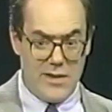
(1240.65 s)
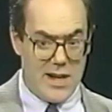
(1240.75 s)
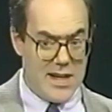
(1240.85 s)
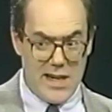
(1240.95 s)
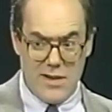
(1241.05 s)

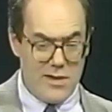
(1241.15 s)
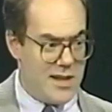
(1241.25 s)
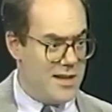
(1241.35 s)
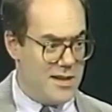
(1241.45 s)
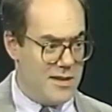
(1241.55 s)
right here
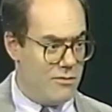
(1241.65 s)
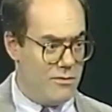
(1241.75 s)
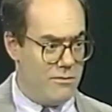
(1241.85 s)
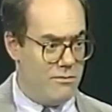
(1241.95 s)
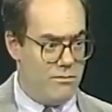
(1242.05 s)

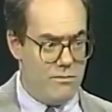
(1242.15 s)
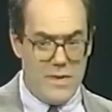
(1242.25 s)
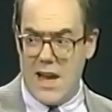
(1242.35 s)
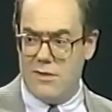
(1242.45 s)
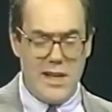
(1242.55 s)
in
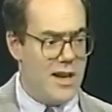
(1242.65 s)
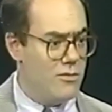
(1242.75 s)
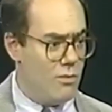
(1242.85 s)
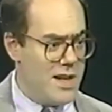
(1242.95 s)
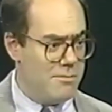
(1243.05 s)

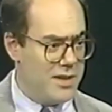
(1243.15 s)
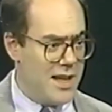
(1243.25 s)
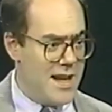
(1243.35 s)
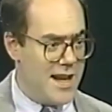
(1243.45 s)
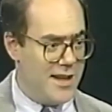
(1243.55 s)
downtown White
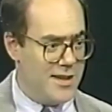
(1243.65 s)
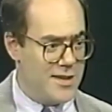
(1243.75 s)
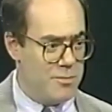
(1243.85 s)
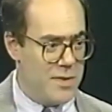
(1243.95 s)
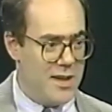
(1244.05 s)
Plains.